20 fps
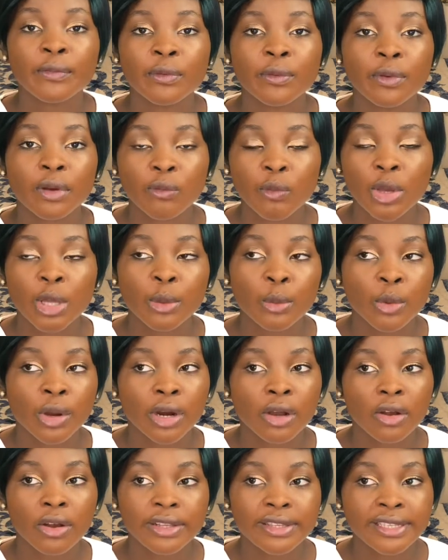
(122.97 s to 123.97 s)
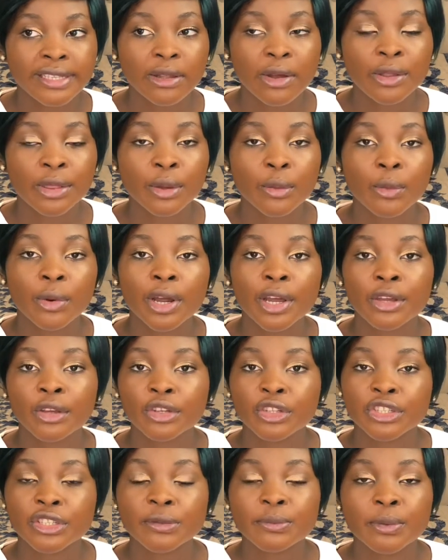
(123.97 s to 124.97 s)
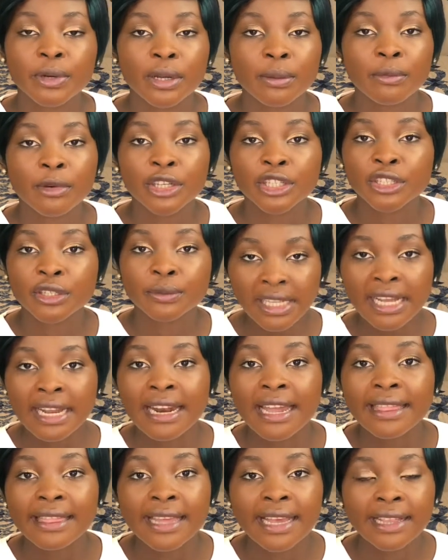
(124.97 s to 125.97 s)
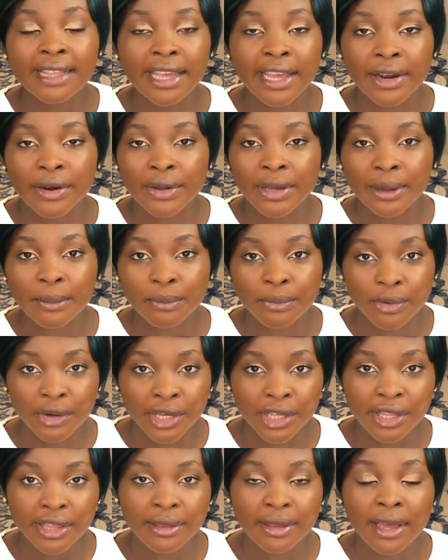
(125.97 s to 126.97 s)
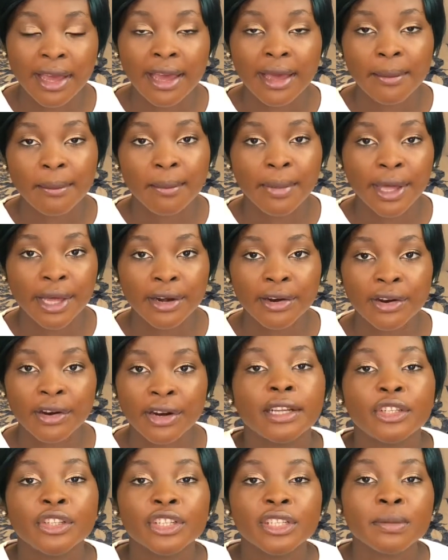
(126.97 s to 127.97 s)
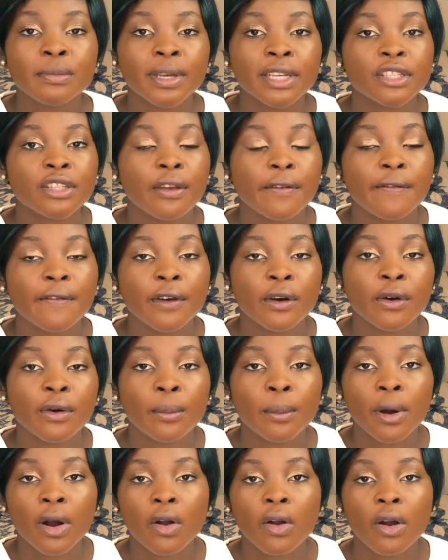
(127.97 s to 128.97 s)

When you wear cotton underwear, you just pretty much let that area breathe better. It just makes you feel more